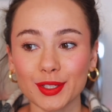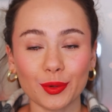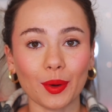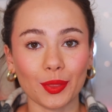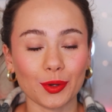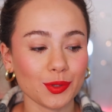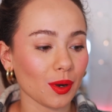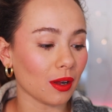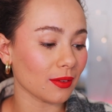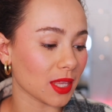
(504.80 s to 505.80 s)
So those are
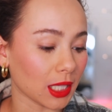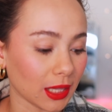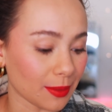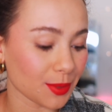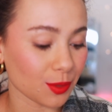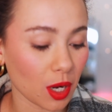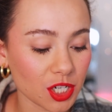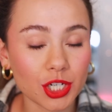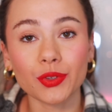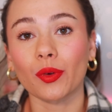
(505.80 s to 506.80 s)
all of the lip
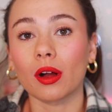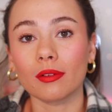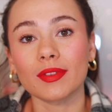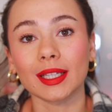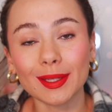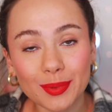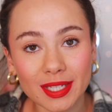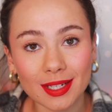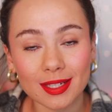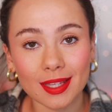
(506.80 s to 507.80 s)
swatches for all of the
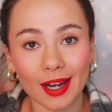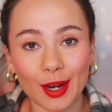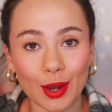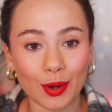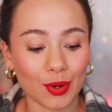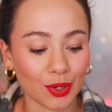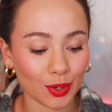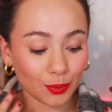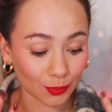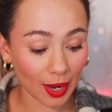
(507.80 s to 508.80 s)
lipsticks that I own.
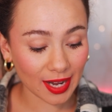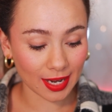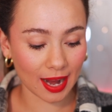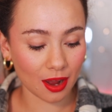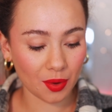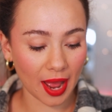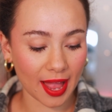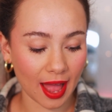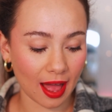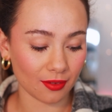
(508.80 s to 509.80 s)
Right now I
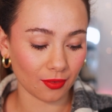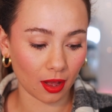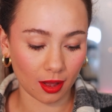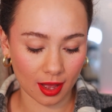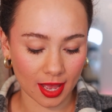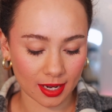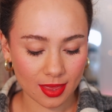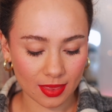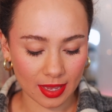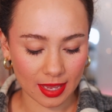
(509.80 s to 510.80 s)
have on
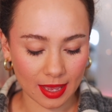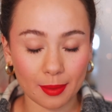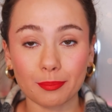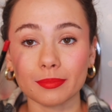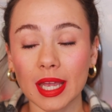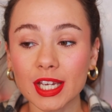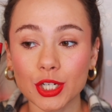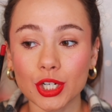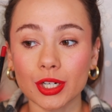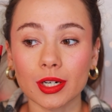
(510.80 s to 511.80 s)
the
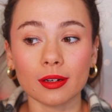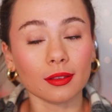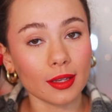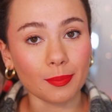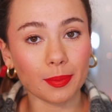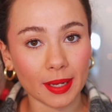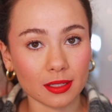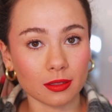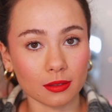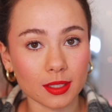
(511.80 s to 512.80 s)
Major Lip
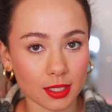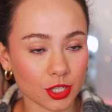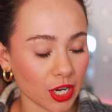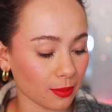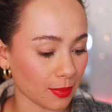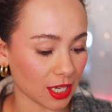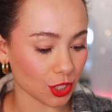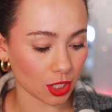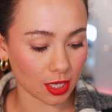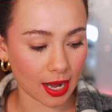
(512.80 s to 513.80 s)
Pencil, it's the shade
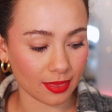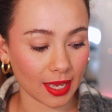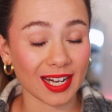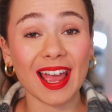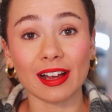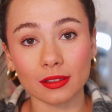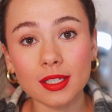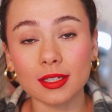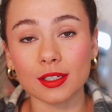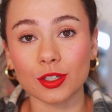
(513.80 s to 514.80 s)
Major, and then
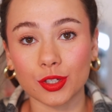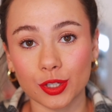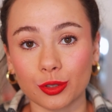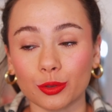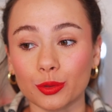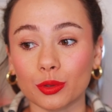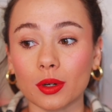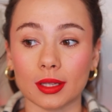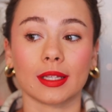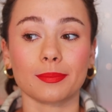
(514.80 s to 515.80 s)
Elson 2
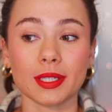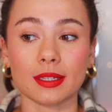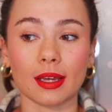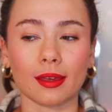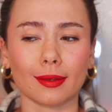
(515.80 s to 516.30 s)
lipstick.